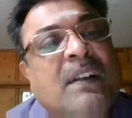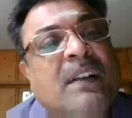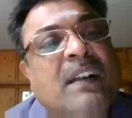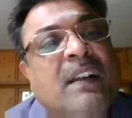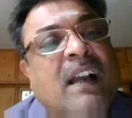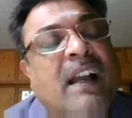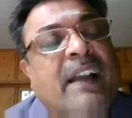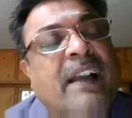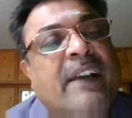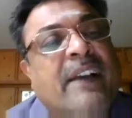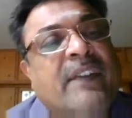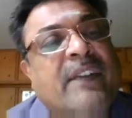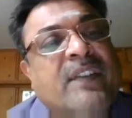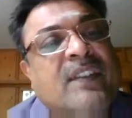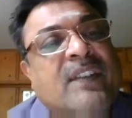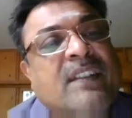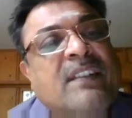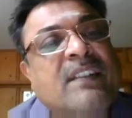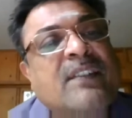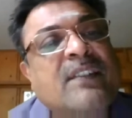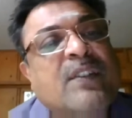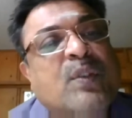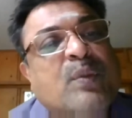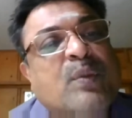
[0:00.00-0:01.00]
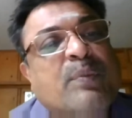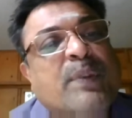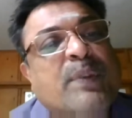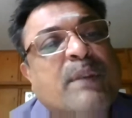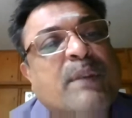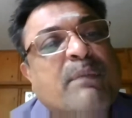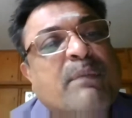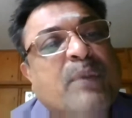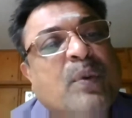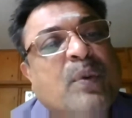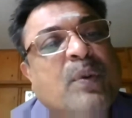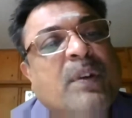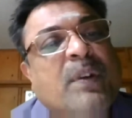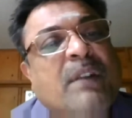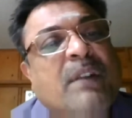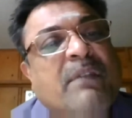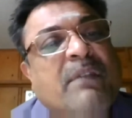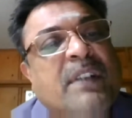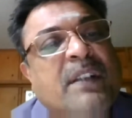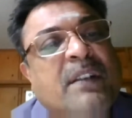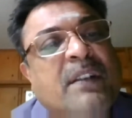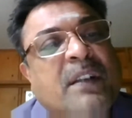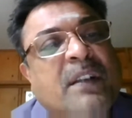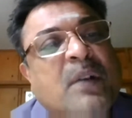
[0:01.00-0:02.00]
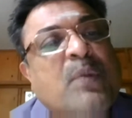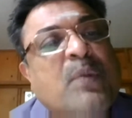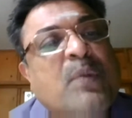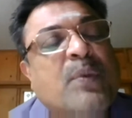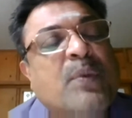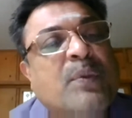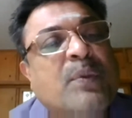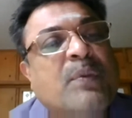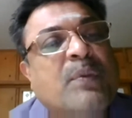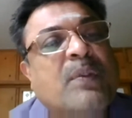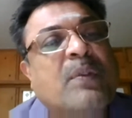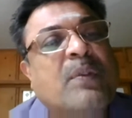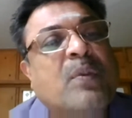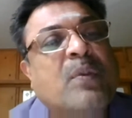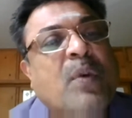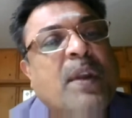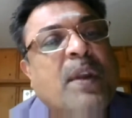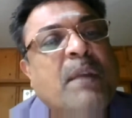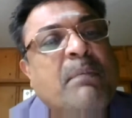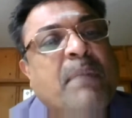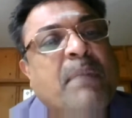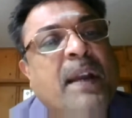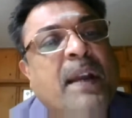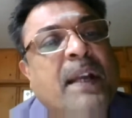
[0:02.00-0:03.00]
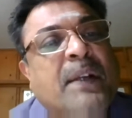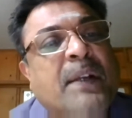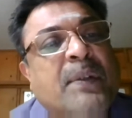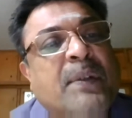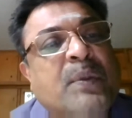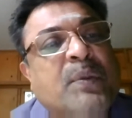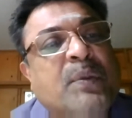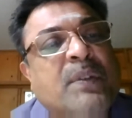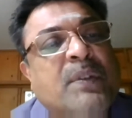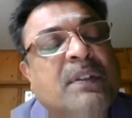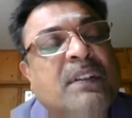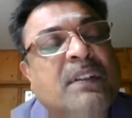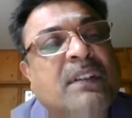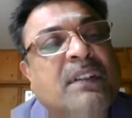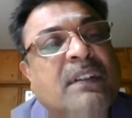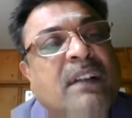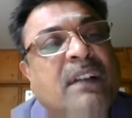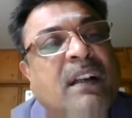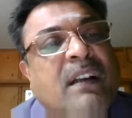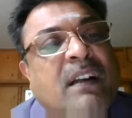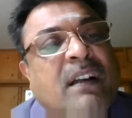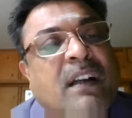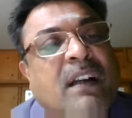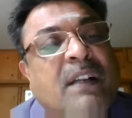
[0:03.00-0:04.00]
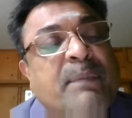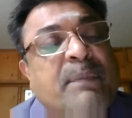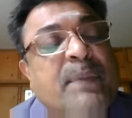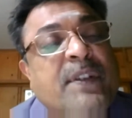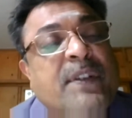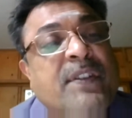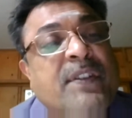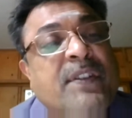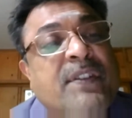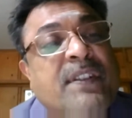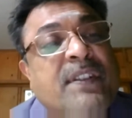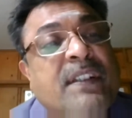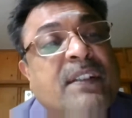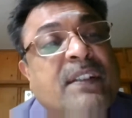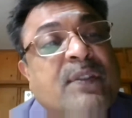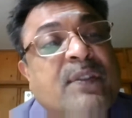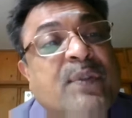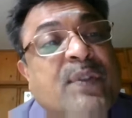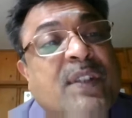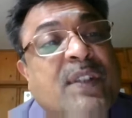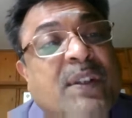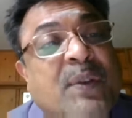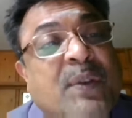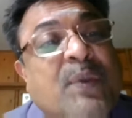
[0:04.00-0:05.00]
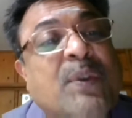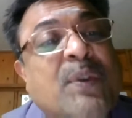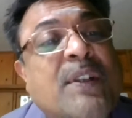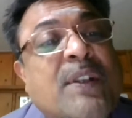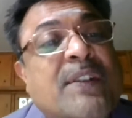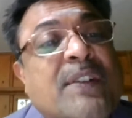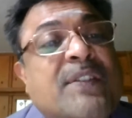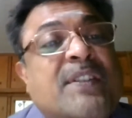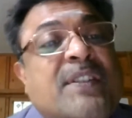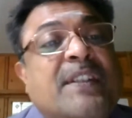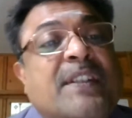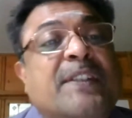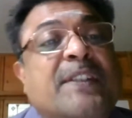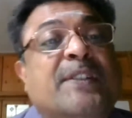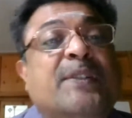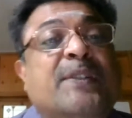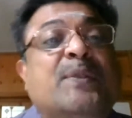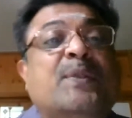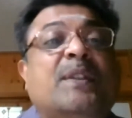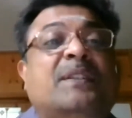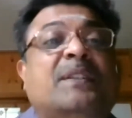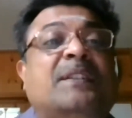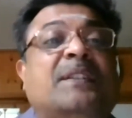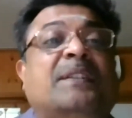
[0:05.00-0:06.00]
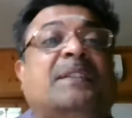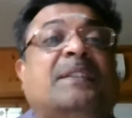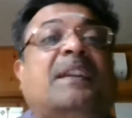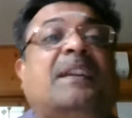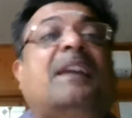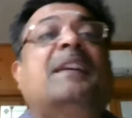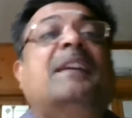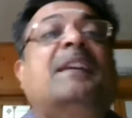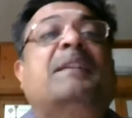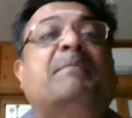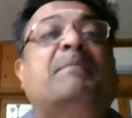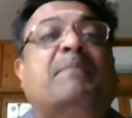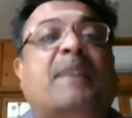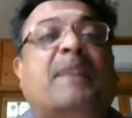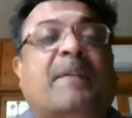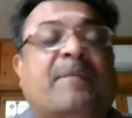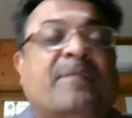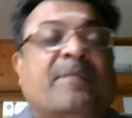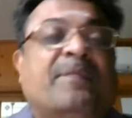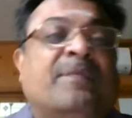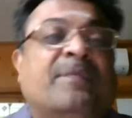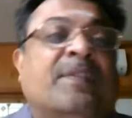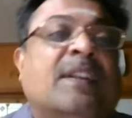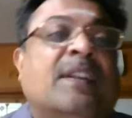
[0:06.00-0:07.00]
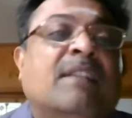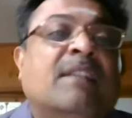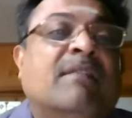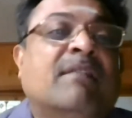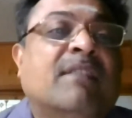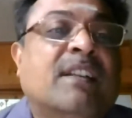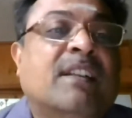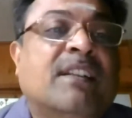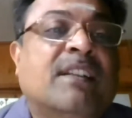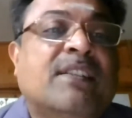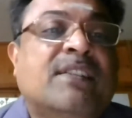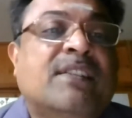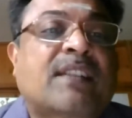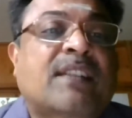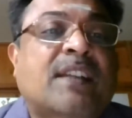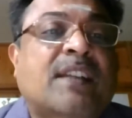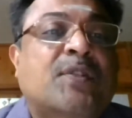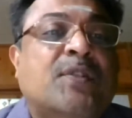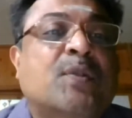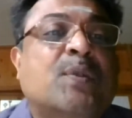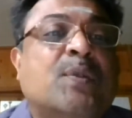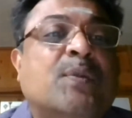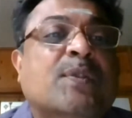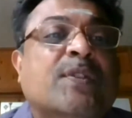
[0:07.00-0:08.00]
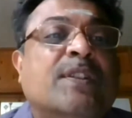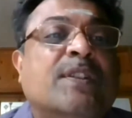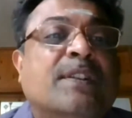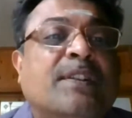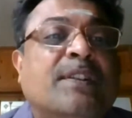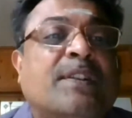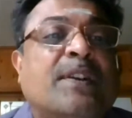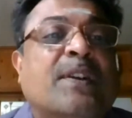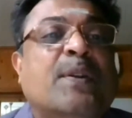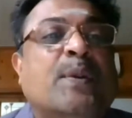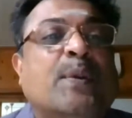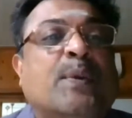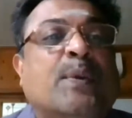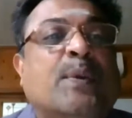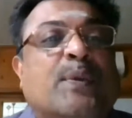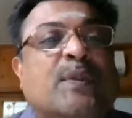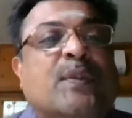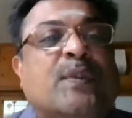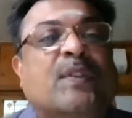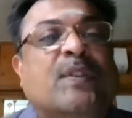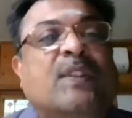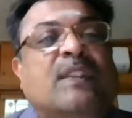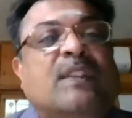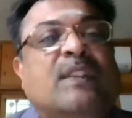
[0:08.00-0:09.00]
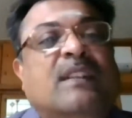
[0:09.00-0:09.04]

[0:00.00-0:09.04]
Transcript: I have seen the Supreme Court even now going back to the administrative circulars issued at the time when a statute was introduced